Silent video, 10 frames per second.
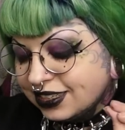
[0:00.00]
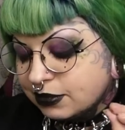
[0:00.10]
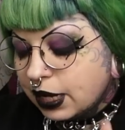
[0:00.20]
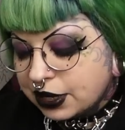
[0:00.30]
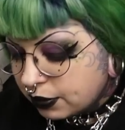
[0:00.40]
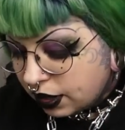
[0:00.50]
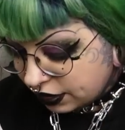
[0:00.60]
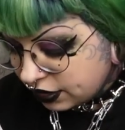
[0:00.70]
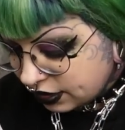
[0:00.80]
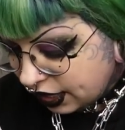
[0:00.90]
But I don't,
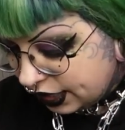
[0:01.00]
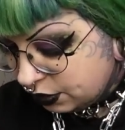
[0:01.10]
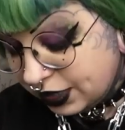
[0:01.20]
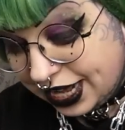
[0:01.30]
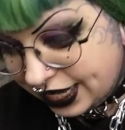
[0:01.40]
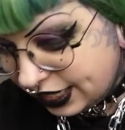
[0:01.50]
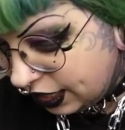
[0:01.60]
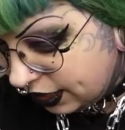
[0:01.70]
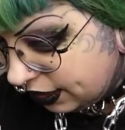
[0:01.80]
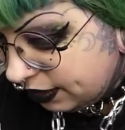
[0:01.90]
other than that, I don't want any
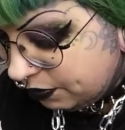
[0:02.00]
colour.